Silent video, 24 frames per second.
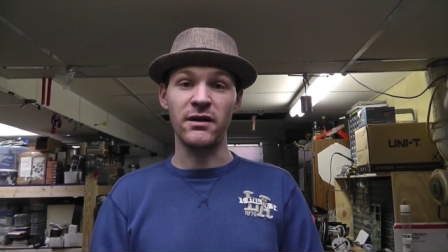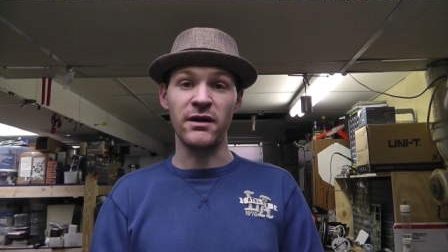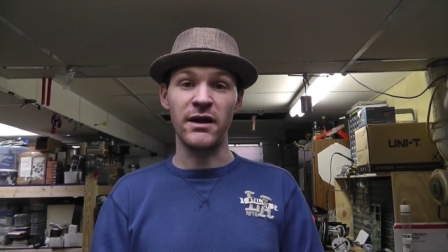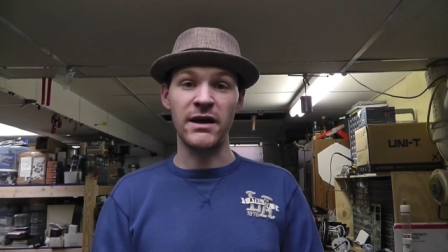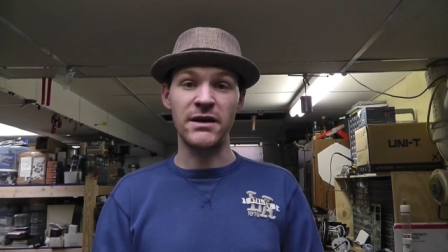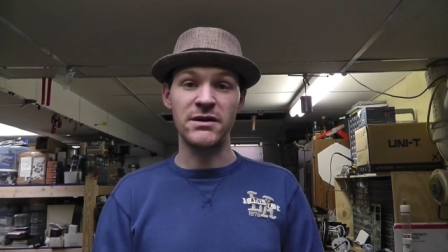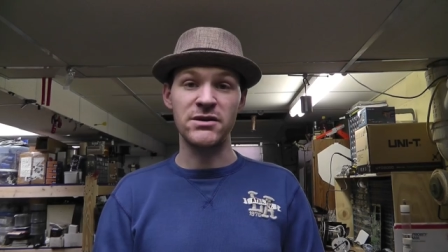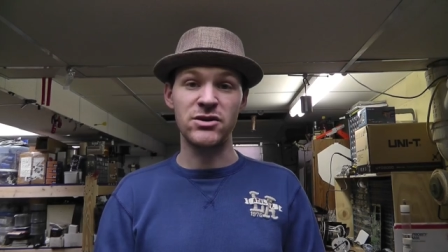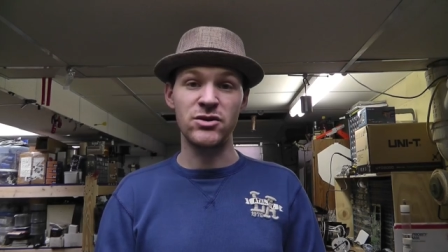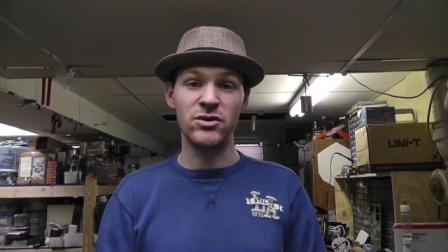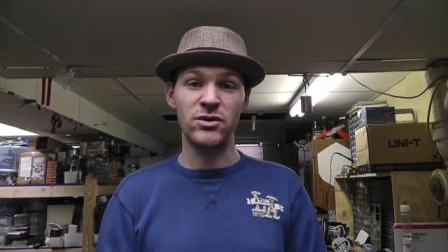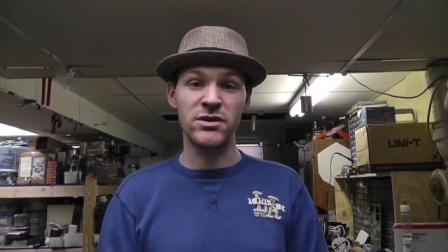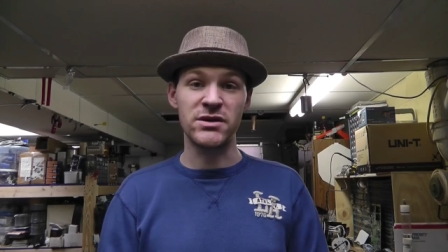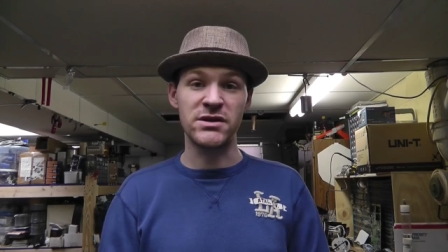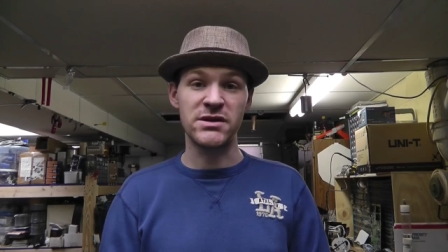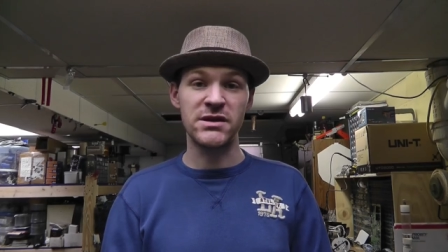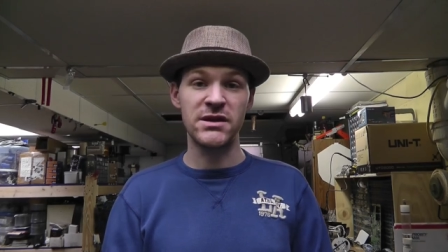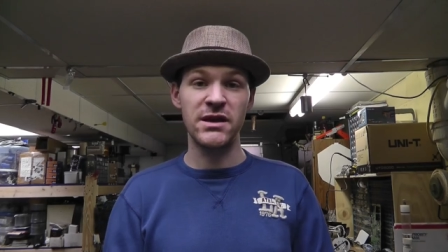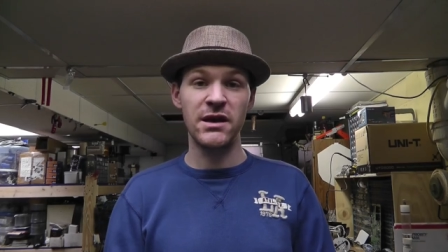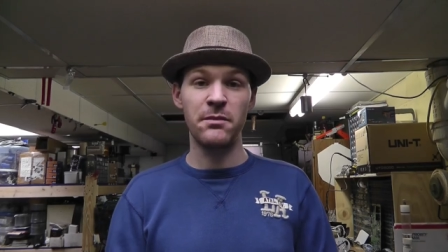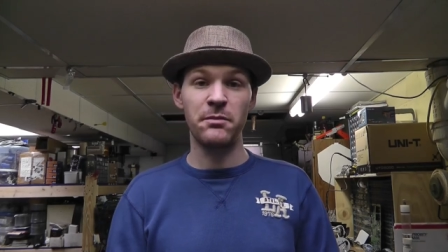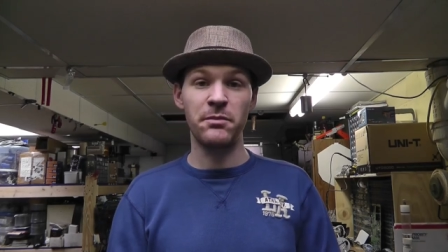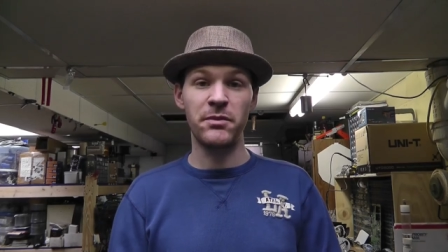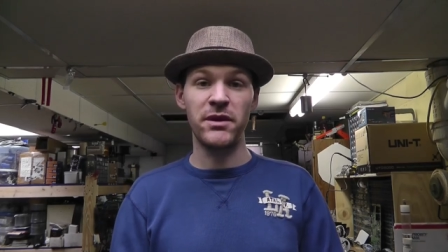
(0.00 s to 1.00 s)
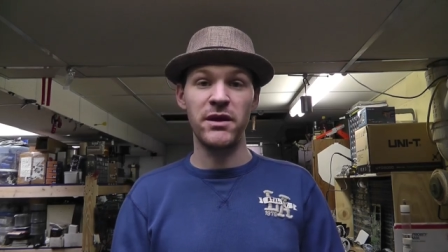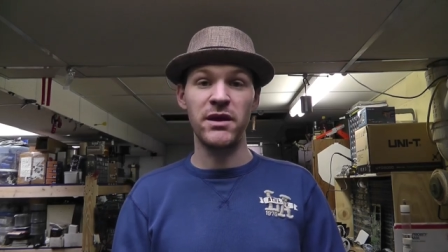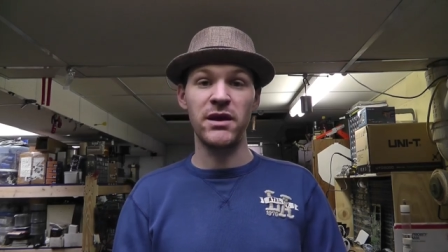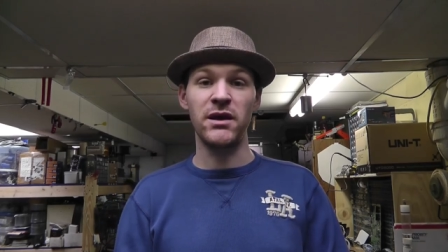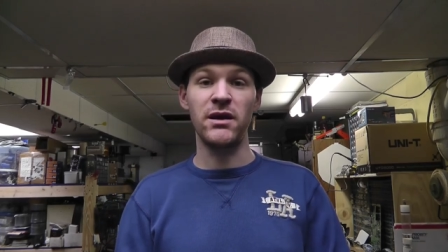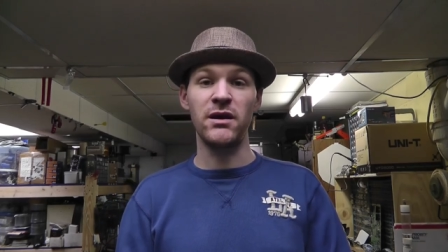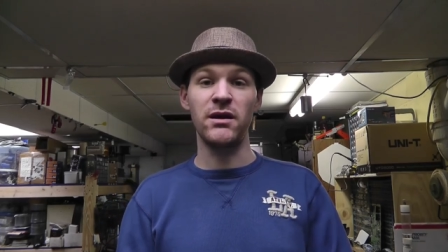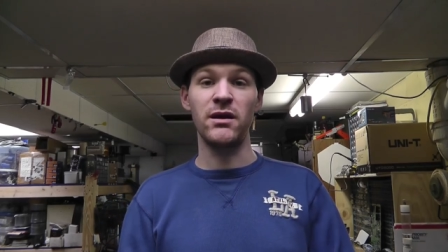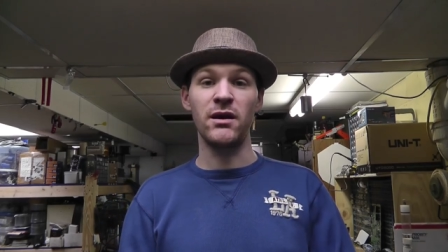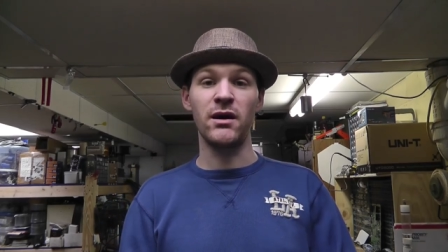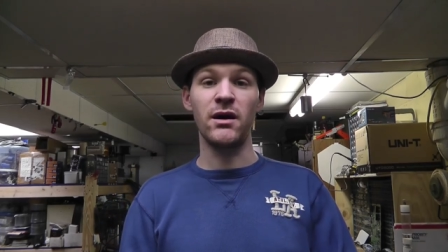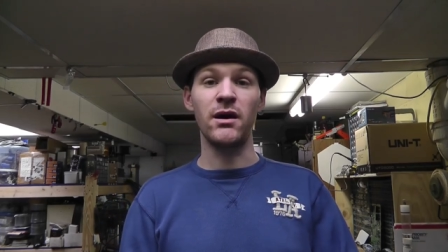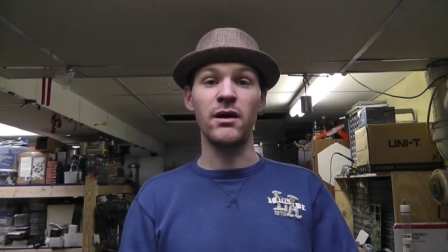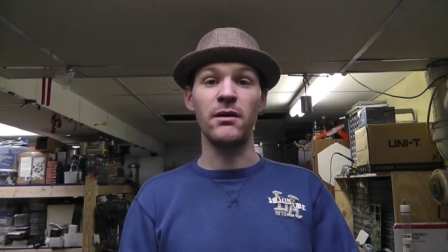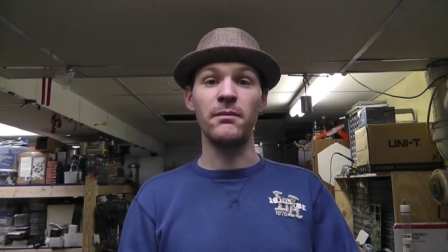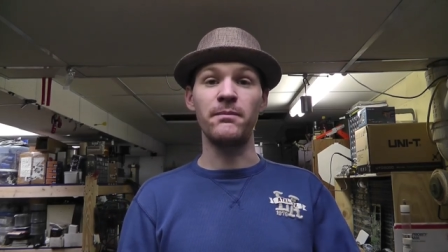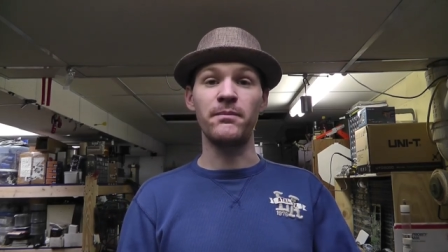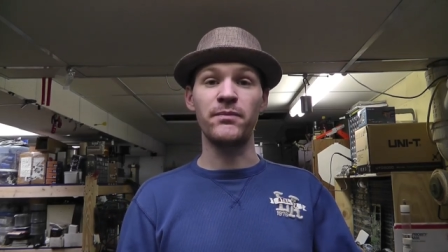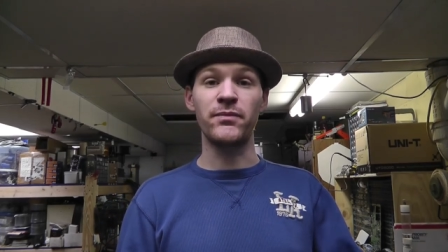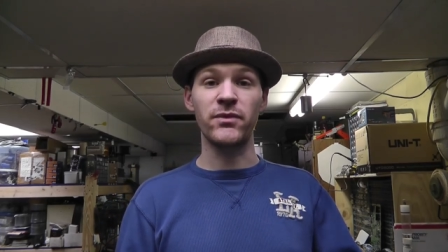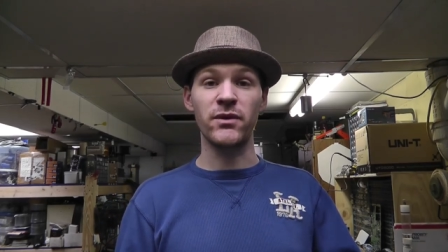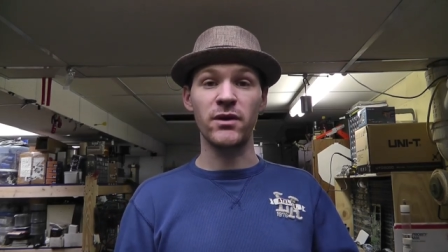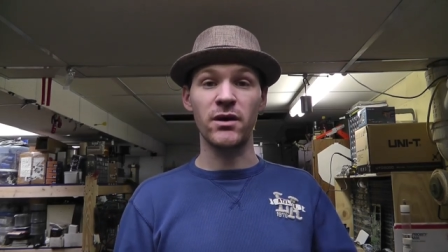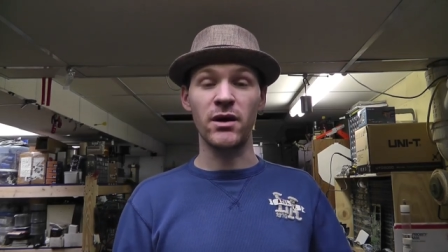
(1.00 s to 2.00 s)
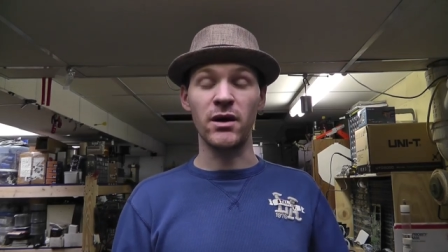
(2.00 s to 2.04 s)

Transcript: allows you to skip the um,